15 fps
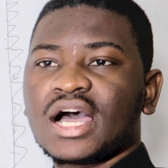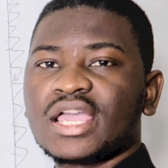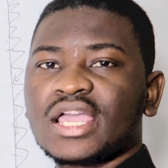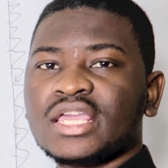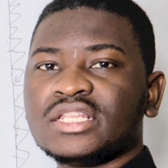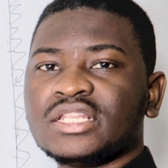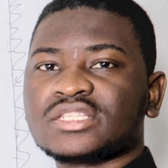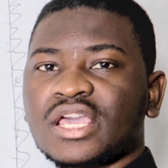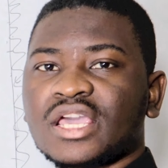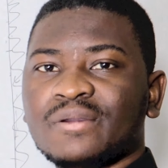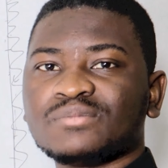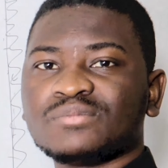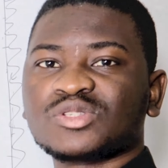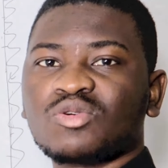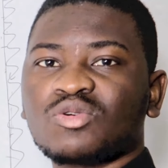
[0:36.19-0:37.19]
in
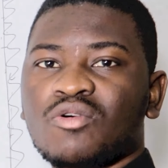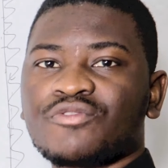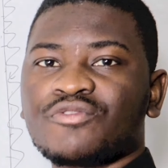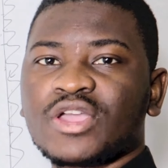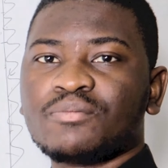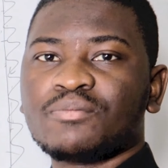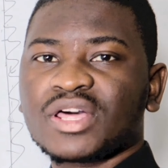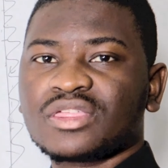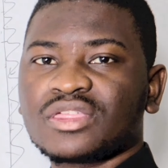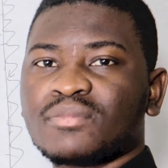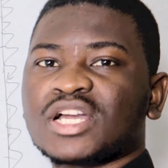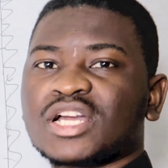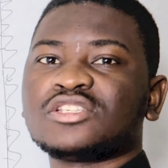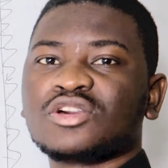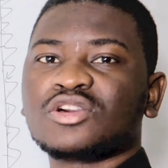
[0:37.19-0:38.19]
terms of a
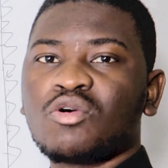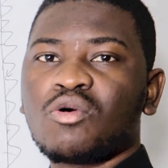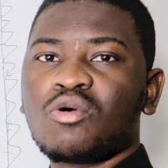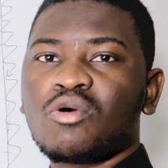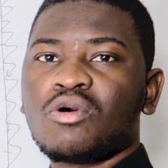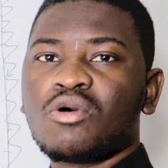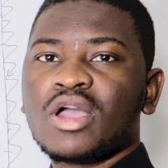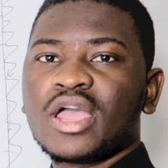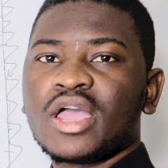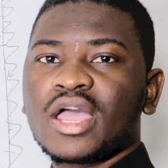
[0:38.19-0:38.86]
mathematical